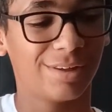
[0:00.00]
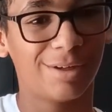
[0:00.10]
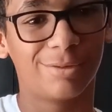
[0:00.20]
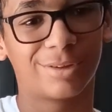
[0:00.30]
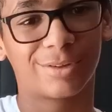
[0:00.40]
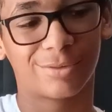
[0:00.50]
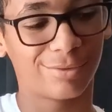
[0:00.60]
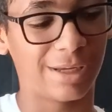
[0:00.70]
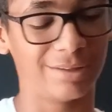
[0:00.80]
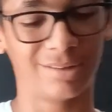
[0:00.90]
was
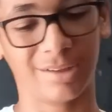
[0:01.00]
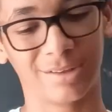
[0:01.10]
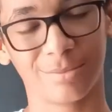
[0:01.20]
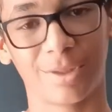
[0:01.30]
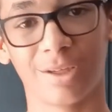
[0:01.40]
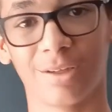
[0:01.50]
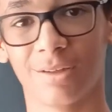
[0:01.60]
crazy to me.